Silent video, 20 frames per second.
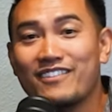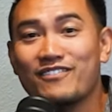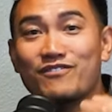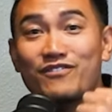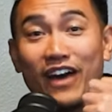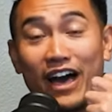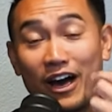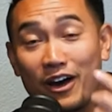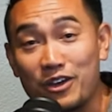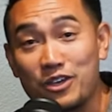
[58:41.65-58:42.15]

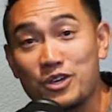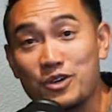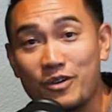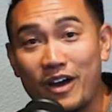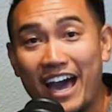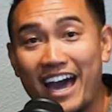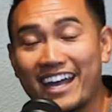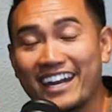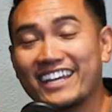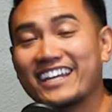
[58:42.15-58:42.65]
value
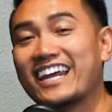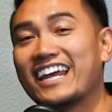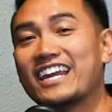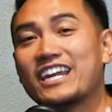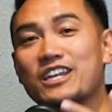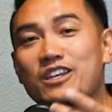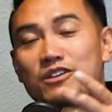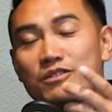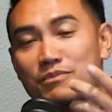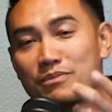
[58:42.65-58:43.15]
adding an
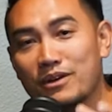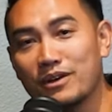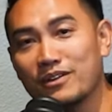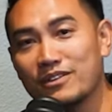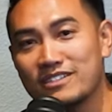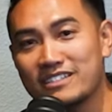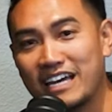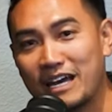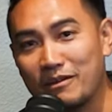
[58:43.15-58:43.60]
ADU builds,